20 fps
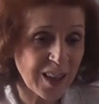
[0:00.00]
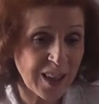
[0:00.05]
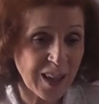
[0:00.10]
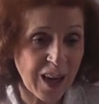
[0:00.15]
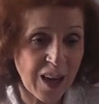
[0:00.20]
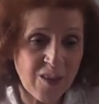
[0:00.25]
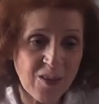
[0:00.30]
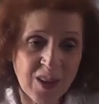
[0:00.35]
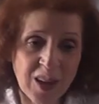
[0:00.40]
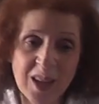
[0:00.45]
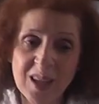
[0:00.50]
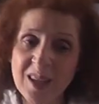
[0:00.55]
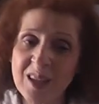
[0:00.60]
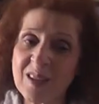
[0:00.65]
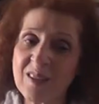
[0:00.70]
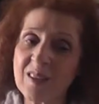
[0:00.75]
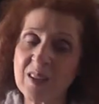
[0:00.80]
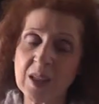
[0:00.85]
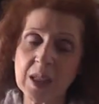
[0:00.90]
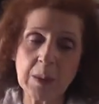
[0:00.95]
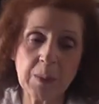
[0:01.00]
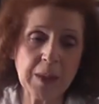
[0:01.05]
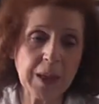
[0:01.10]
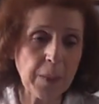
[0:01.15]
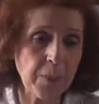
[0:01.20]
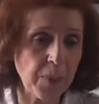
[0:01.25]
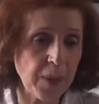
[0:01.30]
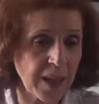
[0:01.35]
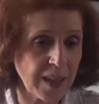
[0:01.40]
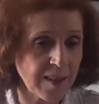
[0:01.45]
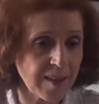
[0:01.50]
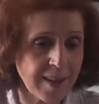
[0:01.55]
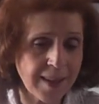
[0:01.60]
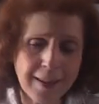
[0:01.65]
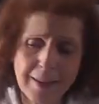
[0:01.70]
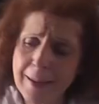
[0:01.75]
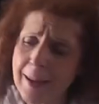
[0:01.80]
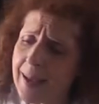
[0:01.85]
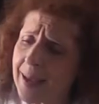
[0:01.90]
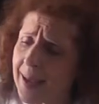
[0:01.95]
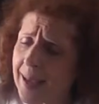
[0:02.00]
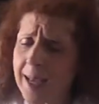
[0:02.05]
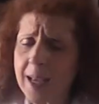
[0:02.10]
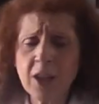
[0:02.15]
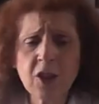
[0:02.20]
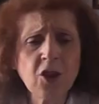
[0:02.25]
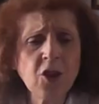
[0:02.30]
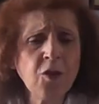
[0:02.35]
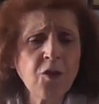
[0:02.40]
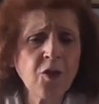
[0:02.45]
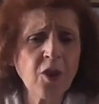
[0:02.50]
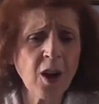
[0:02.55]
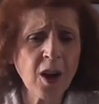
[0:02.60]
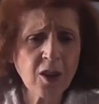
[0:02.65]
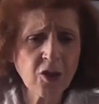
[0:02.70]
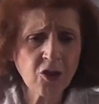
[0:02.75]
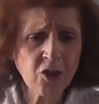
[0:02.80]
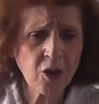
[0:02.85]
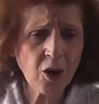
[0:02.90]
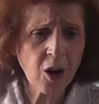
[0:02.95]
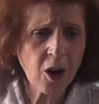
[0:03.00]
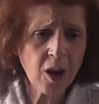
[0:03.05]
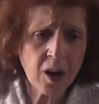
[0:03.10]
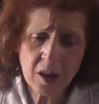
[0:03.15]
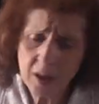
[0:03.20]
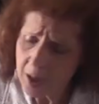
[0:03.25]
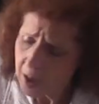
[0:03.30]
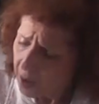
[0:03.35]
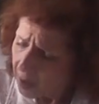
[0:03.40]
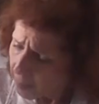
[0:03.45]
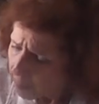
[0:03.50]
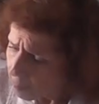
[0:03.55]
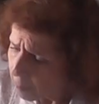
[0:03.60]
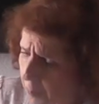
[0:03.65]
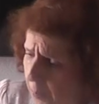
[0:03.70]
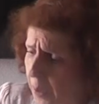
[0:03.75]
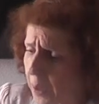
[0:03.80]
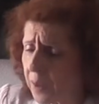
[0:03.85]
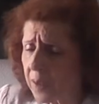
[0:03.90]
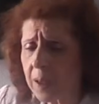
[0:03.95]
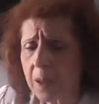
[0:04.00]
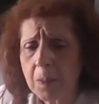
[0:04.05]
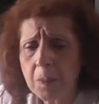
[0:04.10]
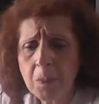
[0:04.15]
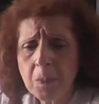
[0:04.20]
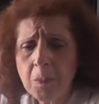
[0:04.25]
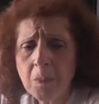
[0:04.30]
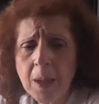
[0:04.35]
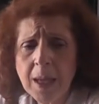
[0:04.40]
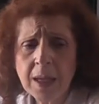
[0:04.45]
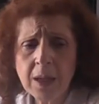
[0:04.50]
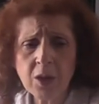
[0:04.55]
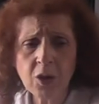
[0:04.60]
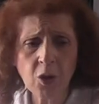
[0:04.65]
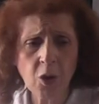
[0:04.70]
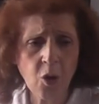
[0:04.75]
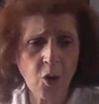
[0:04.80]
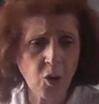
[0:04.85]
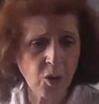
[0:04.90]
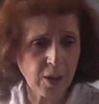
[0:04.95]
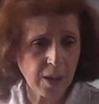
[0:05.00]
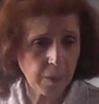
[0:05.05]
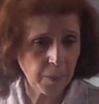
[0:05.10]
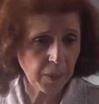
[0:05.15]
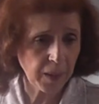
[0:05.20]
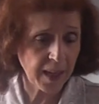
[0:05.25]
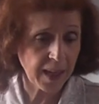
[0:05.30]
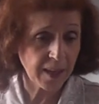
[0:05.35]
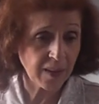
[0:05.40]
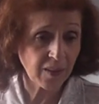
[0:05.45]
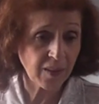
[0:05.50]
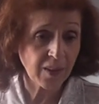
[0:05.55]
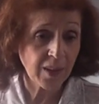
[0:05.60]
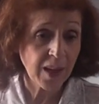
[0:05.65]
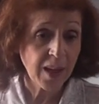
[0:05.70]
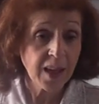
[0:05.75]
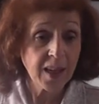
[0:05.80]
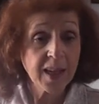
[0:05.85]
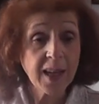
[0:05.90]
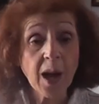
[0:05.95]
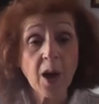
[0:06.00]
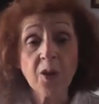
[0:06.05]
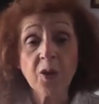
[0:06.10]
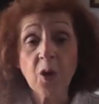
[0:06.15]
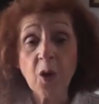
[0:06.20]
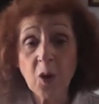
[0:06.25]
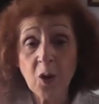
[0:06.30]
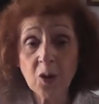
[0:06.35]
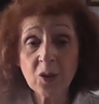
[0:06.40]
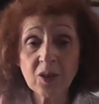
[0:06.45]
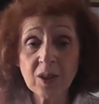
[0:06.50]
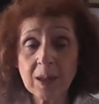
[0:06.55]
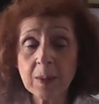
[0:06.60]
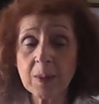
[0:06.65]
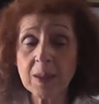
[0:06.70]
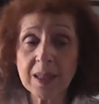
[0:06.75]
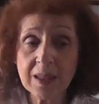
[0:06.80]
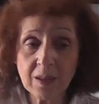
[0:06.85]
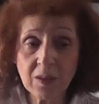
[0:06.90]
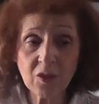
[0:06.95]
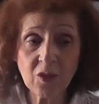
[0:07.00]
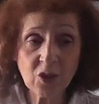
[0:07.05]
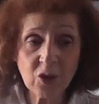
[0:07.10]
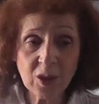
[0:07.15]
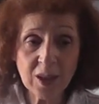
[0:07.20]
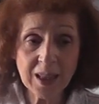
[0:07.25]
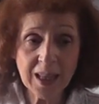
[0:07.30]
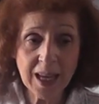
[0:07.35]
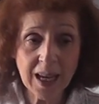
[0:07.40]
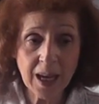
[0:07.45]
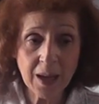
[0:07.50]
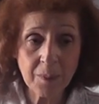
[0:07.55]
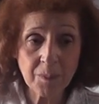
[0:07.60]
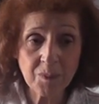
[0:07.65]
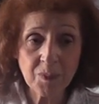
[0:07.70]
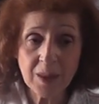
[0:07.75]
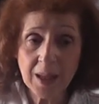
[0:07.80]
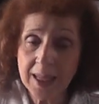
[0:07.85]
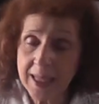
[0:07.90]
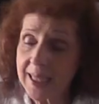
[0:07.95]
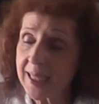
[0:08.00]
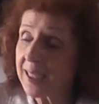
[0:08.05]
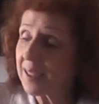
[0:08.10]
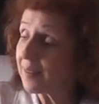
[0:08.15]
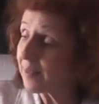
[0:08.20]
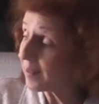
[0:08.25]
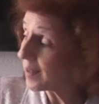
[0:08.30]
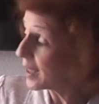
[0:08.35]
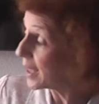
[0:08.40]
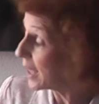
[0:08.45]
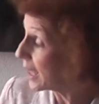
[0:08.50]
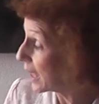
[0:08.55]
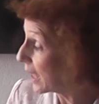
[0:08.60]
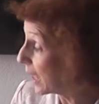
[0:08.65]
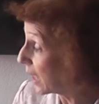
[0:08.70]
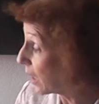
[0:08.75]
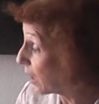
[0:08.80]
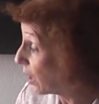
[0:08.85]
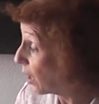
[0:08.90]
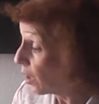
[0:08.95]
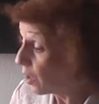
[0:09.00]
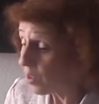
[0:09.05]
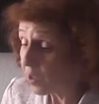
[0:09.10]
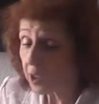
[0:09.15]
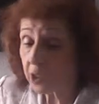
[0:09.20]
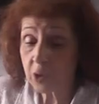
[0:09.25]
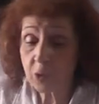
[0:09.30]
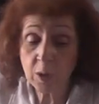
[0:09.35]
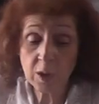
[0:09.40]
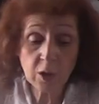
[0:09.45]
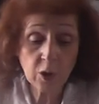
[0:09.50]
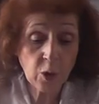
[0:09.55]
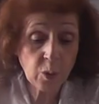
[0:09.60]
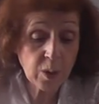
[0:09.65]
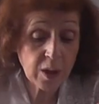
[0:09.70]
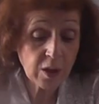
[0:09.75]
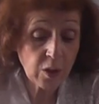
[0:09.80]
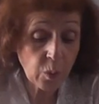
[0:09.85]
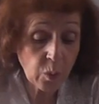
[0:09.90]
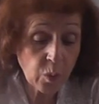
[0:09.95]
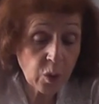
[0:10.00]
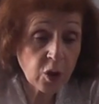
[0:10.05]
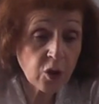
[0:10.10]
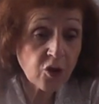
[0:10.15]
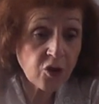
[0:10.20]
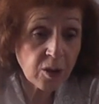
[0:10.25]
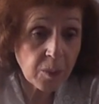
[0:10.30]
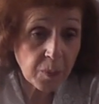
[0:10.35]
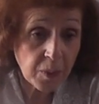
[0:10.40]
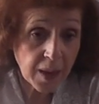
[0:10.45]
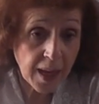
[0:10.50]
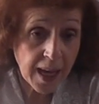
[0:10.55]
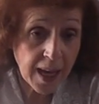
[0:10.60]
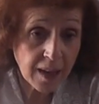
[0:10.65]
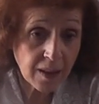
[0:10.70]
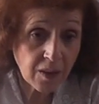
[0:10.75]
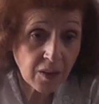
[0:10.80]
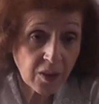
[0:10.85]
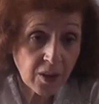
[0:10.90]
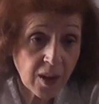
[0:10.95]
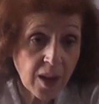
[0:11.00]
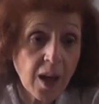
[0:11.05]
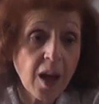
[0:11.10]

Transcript: of the Covenant is going to be a big deal. Hey, you've got your Ark, build it, make your holy place. Now, the whole time he's doing that, he is thinking, they're going to go into worship that.